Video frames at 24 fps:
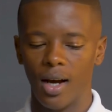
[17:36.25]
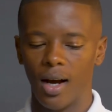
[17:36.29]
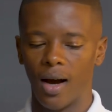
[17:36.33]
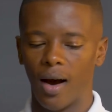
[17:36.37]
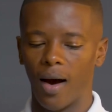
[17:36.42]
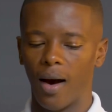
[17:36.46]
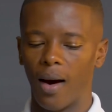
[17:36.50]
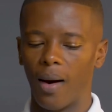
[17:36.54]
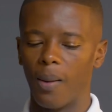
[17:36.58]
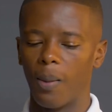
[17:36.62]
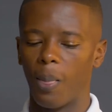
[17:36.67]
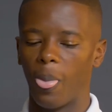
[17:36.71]

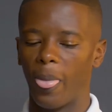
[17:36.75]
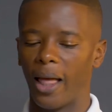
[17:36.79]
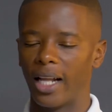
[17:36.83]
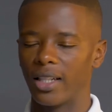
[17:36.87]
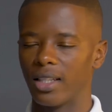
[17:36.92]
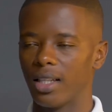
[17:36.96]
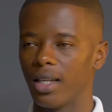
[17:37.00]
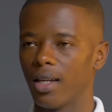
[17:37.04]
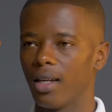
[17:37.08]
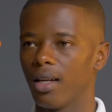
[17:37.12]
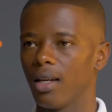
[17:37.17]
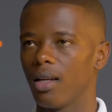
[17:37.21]
Um, I
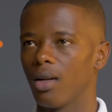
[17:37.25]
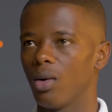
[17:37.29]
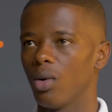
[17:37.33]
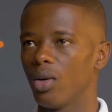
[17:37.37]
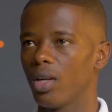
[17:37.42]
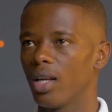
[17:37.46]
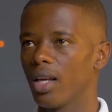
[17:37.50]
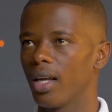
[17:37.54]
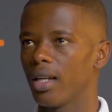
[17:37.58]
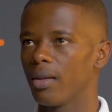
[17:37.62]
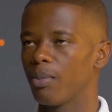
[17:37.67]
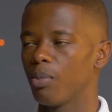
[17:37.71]
think
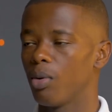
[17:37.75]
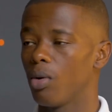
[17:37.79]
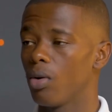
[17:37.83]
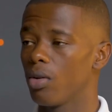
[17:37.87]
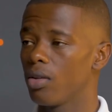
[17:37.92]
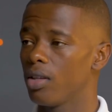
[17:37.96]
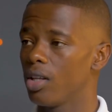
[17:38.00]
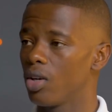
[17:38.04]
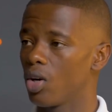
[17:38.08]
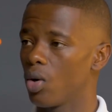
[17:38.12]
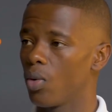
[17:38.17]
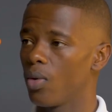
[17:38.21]
looking at
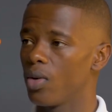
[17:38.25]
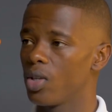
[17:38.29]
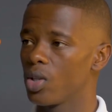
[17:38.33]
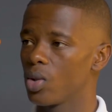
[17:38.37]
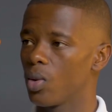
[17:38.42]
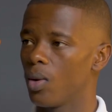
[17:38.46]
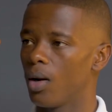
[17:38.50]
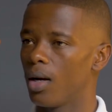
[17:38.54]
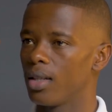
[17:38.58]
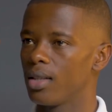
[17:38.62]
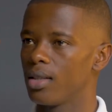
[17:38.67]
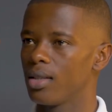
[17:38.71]
both the rowing
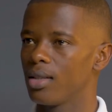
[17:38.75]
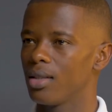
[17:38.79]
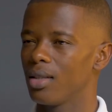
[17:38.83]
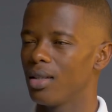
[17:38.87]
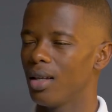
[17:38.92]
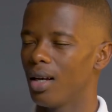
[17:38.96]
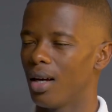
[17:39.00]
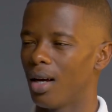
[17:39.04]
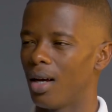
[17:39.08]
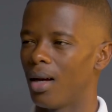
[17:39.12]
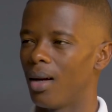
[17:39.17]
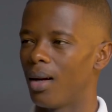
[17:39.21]
squads,
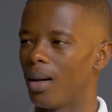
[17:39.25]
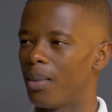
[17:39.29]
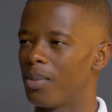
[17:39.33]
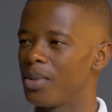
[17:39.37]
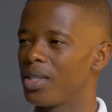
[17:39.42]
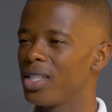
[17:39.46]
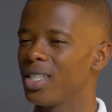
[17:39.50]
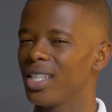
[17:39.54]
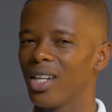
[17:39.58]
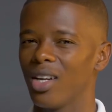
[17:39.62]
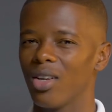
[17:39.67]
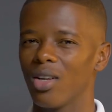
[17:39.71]
I'm
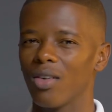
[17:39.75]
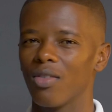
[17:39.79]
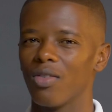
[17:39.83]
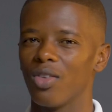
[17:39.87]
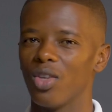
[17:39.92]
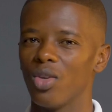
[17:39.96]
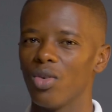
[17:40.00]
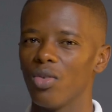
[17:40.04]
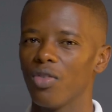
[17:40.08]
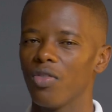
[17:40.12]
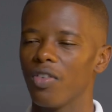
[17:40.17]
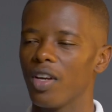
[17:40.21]
seeing a lot of
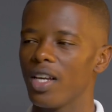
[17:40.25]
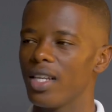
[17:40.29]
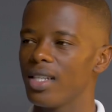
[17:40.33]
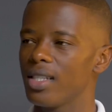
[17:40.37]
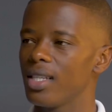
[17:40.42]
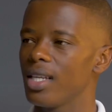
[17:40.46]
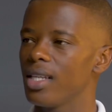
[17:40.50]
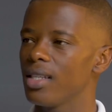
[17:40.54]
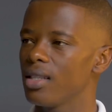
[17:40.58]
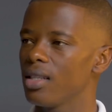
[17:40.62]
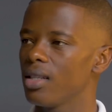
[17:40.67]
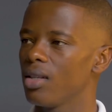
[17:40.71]
new
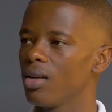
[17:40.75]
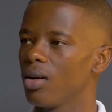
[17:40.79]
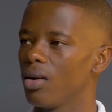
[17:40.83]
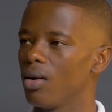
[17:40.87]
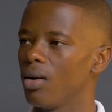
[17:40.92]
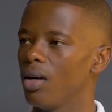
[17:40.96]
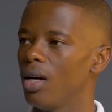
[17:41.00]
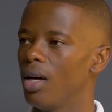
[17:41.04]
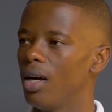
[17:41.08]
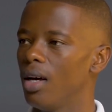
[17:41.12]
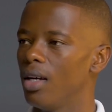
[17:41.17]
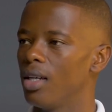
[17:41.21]
faces, you know.
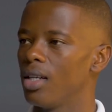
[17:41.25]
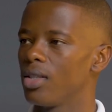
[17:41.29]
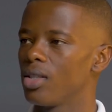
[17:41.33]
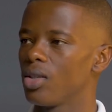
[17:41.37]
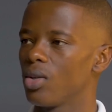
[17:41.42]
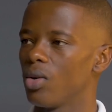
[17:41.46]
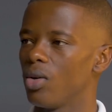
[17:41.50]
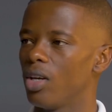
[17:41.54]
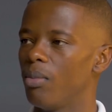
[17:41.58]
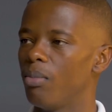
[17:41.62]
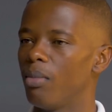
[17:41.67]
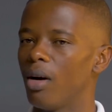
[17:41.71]
Mm,
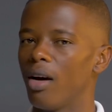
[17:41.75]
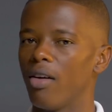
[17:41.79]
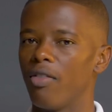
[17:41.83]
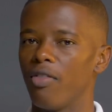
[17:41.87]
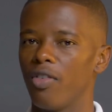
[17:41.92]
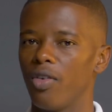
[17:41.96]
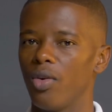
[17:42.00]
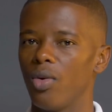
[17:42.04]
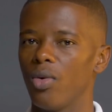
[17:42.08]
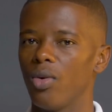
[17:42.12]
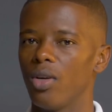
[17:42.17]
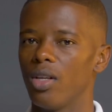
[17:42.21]
so yeah. in my
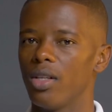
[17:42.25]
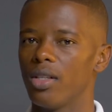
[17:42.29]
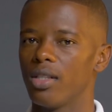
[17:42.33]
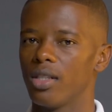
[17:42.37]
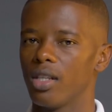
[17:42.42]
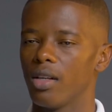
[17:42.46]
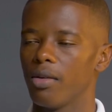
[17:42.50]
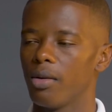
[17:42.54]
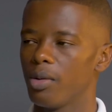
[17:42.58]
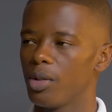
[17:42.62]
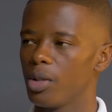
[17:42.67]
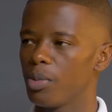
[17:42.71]
view, it's
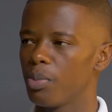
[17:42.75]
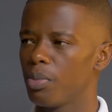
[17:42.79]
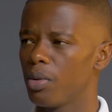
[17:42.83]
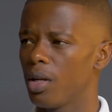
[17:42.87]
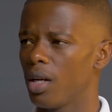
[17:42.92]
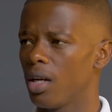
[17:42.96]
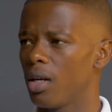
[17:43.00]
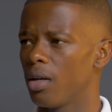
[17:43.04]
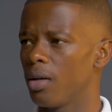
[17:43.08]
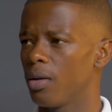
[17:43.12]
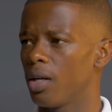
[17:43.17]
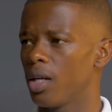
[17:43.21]
the it's,
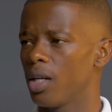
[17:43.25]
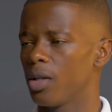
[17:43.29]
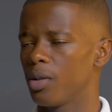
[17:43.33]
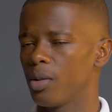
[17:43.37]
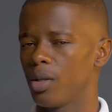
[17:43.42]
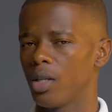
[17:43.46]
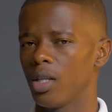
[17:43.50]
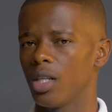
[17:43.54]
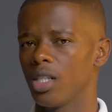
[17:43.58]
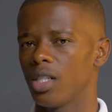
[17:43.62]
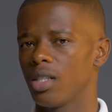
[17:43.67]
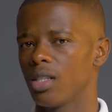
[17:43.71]

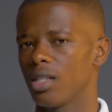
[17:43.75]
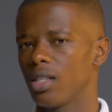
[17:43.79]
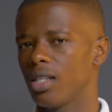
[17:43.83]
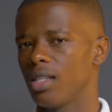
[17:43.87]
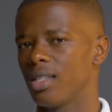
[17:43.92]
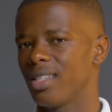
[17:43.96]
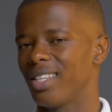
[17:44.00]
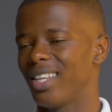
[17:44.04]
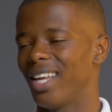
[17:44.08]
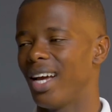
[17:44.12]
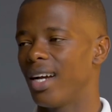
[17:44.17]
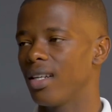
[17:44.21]
uh, it's,
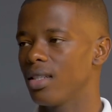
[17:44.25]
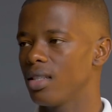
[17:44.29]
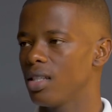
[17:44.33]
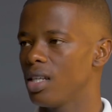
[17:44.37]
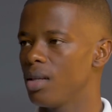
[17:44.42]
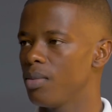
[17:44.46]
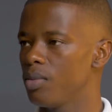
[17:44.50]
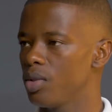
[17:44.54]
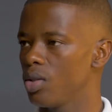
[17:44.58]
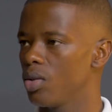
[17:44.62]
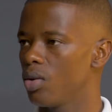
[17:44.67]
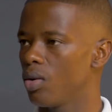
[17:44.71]
it's the young
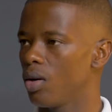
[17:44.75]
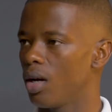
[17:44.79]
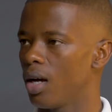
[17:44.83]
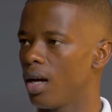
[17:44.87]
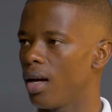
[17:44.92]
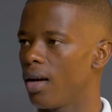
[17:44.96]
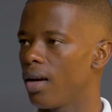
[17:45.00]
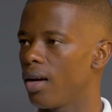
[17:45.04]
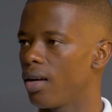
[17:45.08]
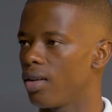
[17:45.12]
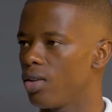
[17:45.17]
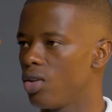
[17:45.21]
teams, you know,
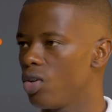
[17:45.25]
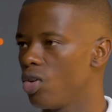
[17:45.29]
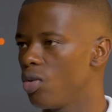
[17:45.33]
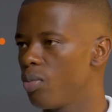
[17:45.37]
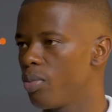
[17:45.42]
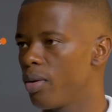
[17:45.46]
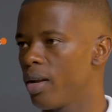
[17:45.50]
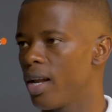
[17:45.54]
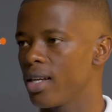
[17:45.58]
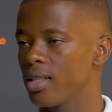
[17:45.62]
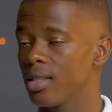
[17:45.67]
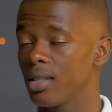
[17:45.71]
yeah. uh, new
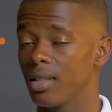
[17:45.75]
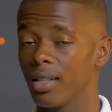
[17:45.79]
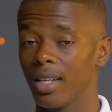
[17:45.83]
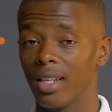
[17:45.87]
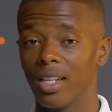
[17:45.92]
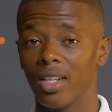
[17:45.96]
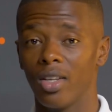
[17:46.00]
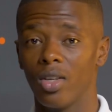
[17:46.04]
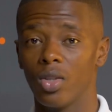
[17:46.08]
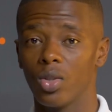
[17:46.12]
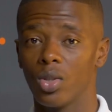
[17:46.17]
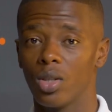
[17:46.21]
players still
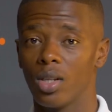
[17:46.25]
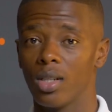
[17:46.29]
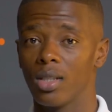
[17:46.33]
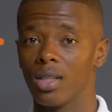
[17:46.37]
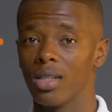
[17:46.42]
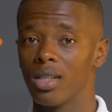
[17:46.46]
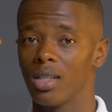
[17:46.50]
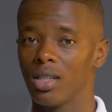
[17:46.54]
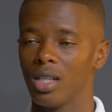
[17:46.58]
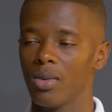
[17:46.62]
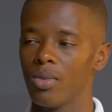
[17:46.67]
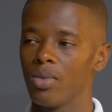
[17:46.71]
getting used to the
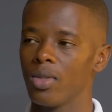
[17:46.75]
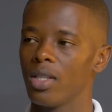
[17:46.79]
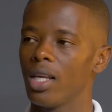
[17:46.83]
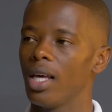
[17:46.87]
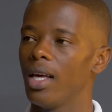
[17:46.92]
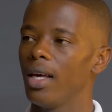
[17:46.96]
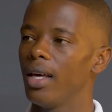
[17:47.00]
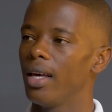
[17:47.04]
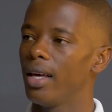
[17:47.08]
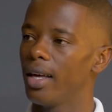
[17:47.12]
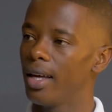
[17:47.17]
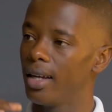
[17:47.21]
systems
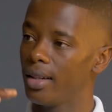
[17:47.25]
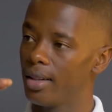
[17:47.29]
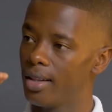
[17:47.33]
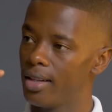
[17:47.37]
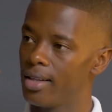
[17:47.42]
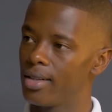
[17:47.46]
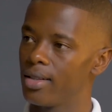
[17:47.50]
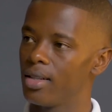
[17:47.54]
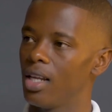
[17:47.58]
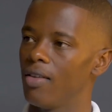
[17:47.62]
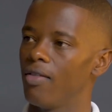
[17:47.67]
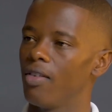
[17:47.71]
at
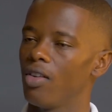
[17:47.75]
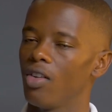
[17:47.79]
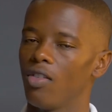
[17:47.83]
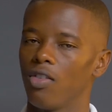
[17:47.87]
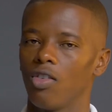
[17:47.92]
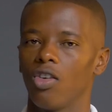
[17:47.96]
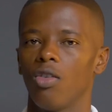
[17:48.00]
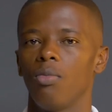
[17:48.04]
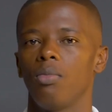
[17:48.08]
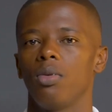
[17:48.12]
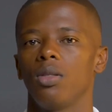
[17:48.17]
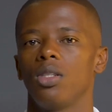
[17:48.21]
this level
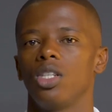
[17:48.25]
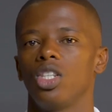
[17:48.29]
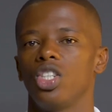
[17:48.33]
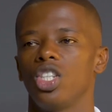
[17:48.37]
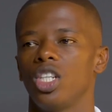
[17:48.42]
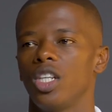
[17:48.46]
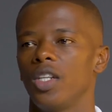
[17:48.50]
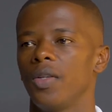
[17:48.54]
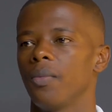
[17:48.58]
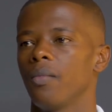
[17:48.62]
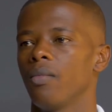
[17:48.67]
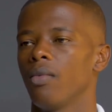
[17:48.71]
of
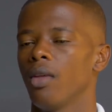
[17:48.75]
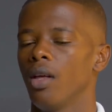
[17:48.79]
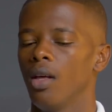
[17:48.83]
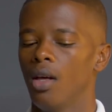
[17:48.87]
competition.